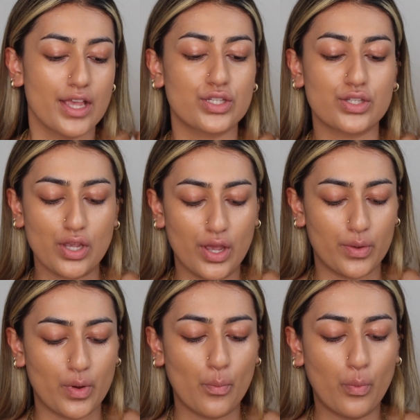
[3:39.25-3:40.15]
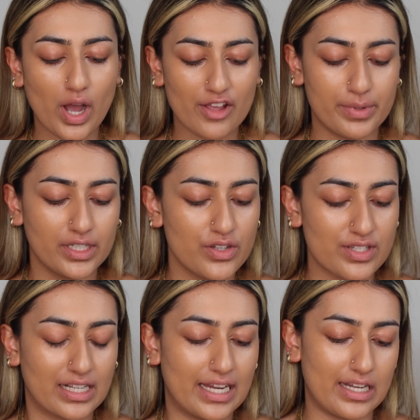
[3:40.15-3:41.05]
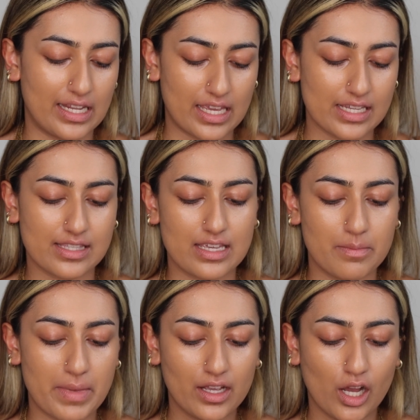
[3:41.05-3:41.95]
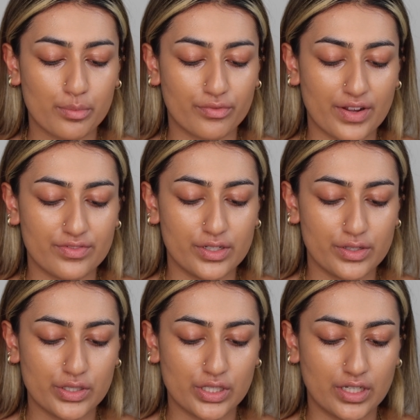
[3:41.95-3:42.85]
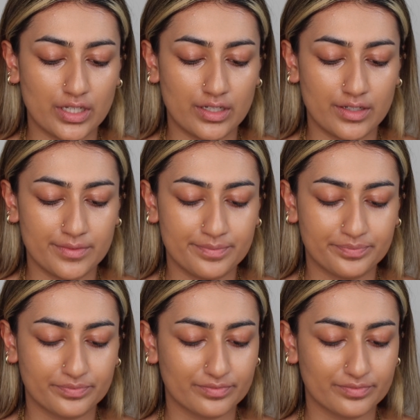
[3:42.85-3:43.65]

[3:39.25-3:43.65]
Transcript: So what I've been using lately is the Makeup Revolution.